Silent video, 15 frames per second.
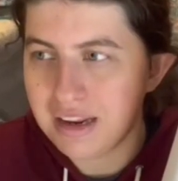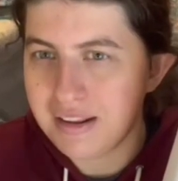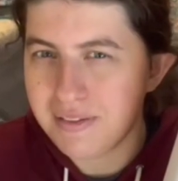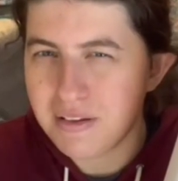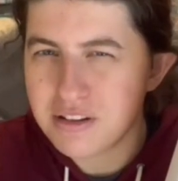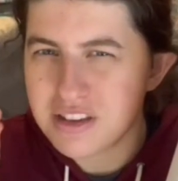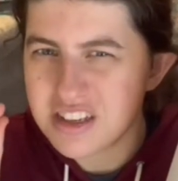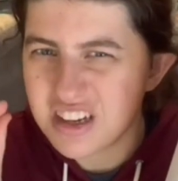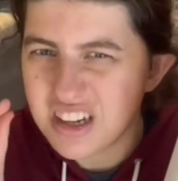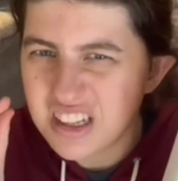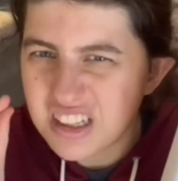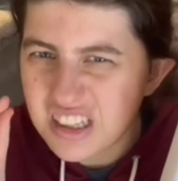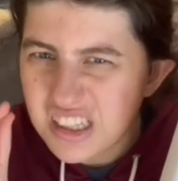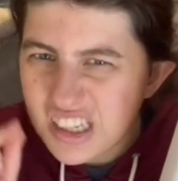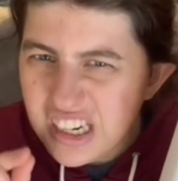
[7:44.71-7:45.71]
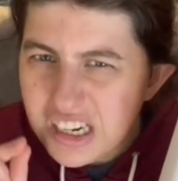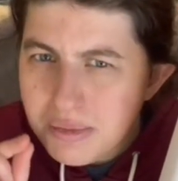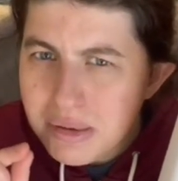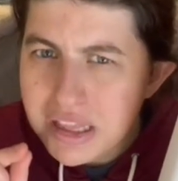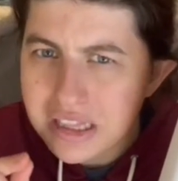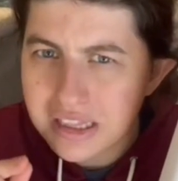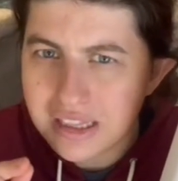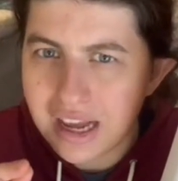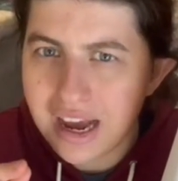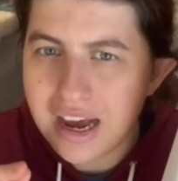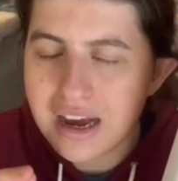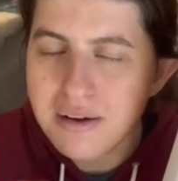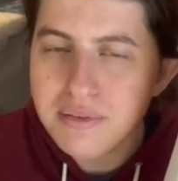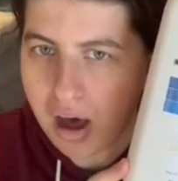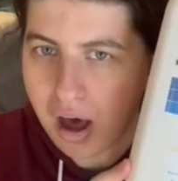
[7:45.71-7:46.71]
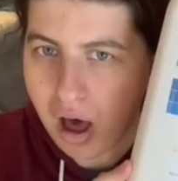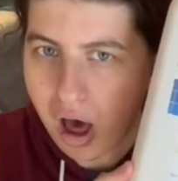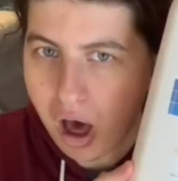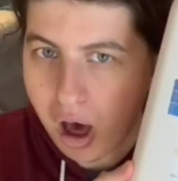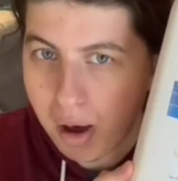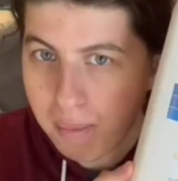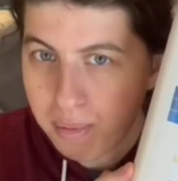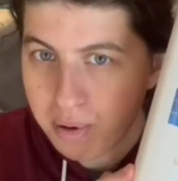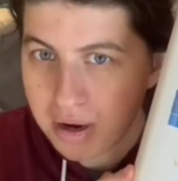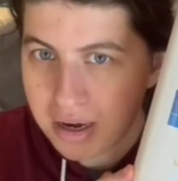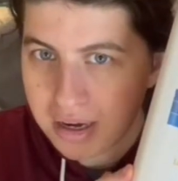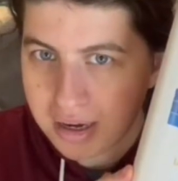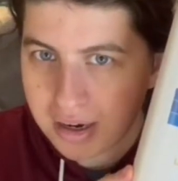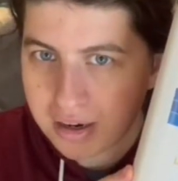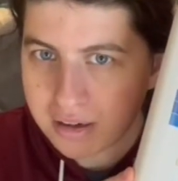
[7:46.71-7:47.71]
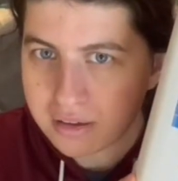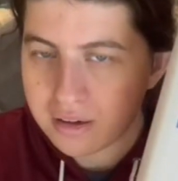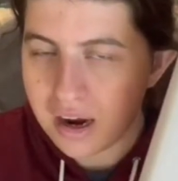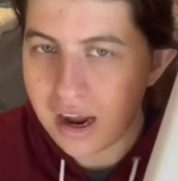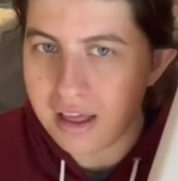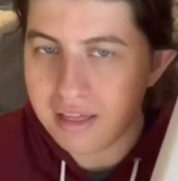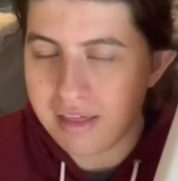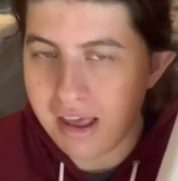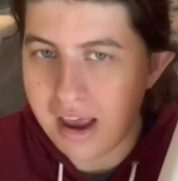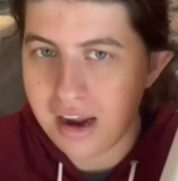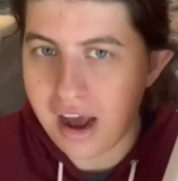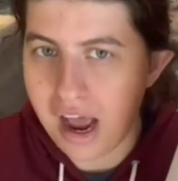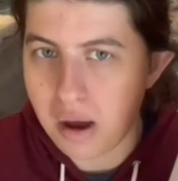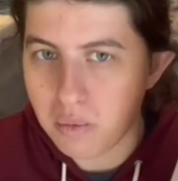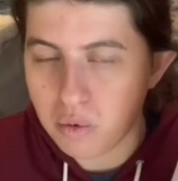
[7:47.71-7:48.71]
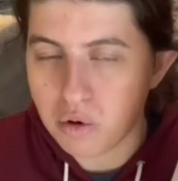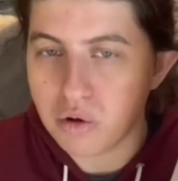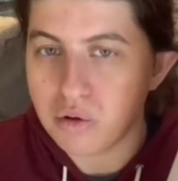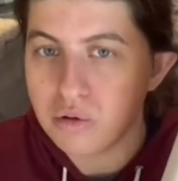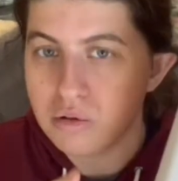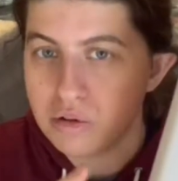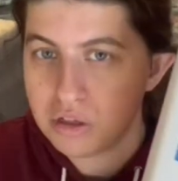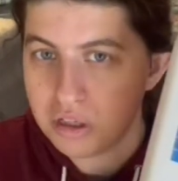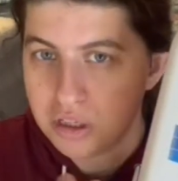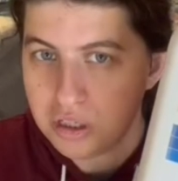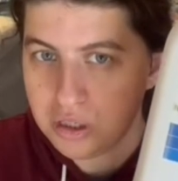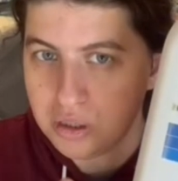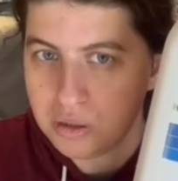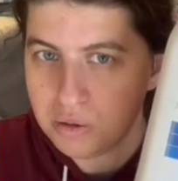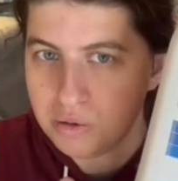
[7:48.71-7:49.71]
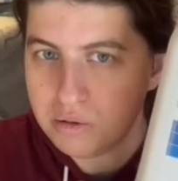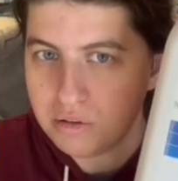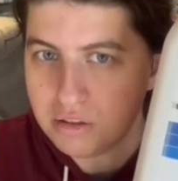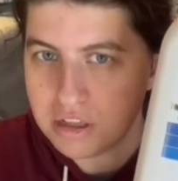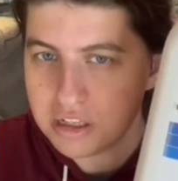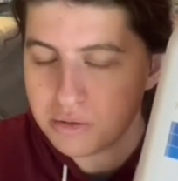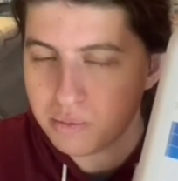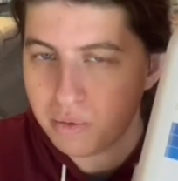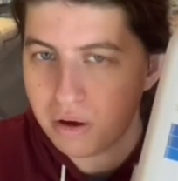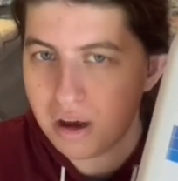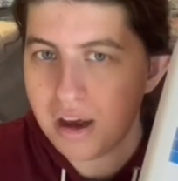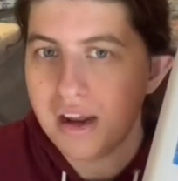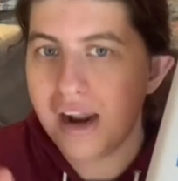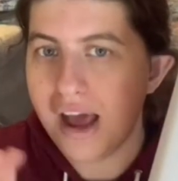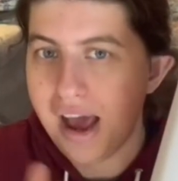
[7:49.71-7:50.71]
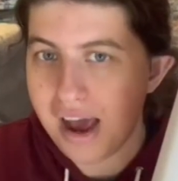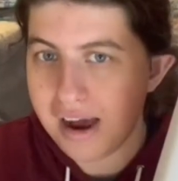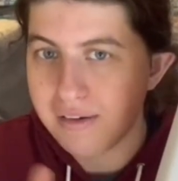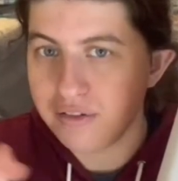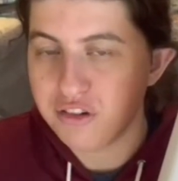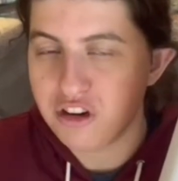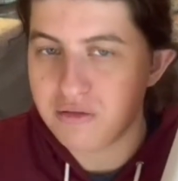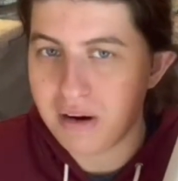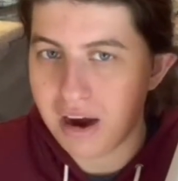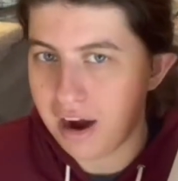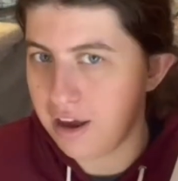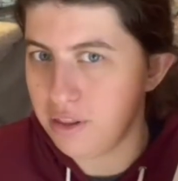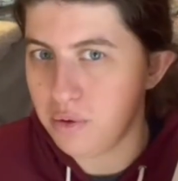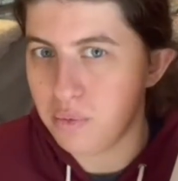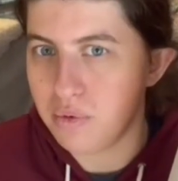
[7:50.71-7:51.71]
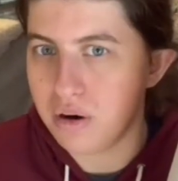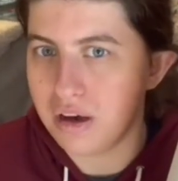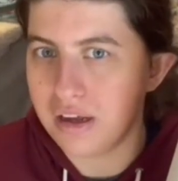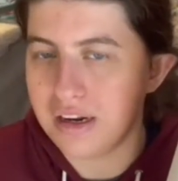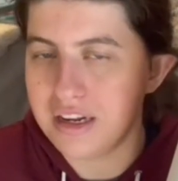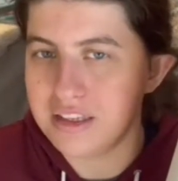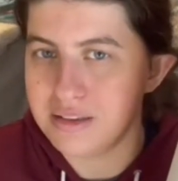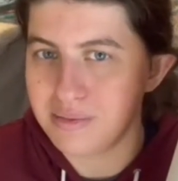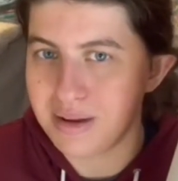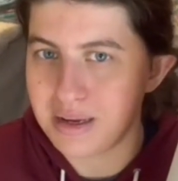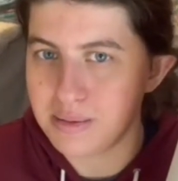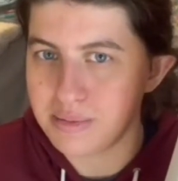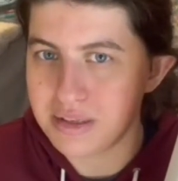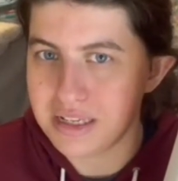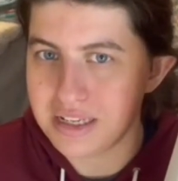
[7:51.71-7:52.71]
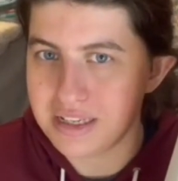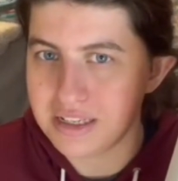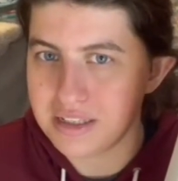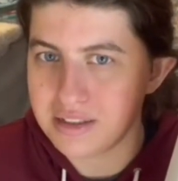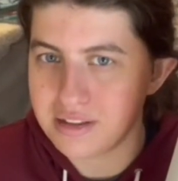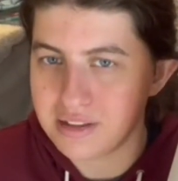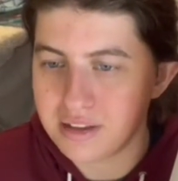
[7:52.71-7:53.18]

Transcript: And if there's a little bit left, I'll put it here. And then I will use this one after my other one is in my empties.